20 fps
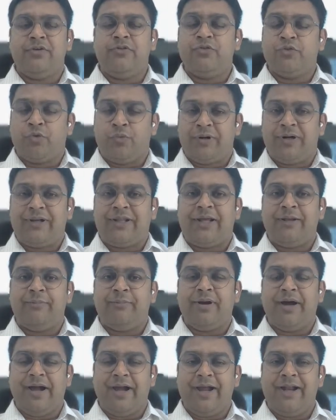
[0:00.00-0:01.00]
Sonatype
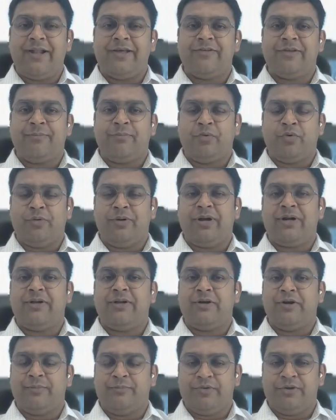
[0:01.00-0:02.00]
Guide as a product
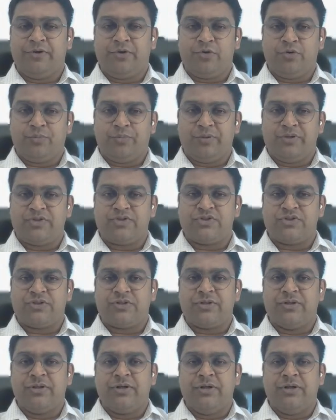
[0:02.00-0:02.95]
comes into picture.